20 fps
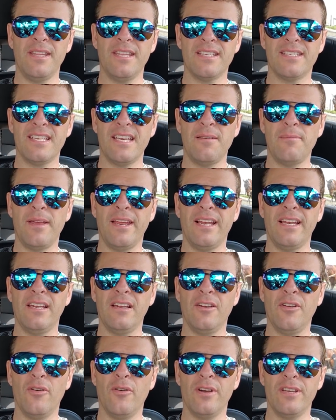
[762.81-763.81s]
They said he made a
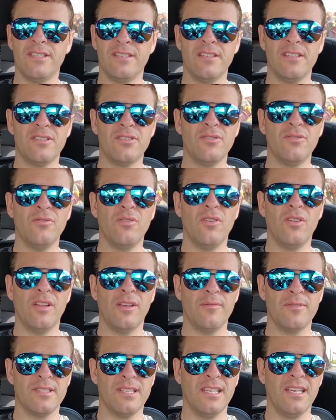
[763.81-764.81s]
little noise in the two hole.
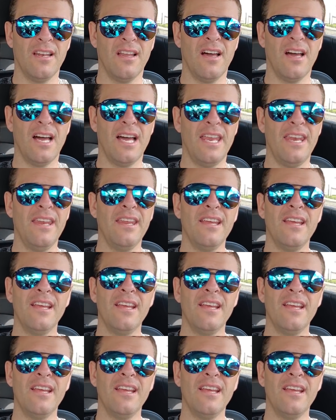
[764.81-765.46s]
He was a little hot.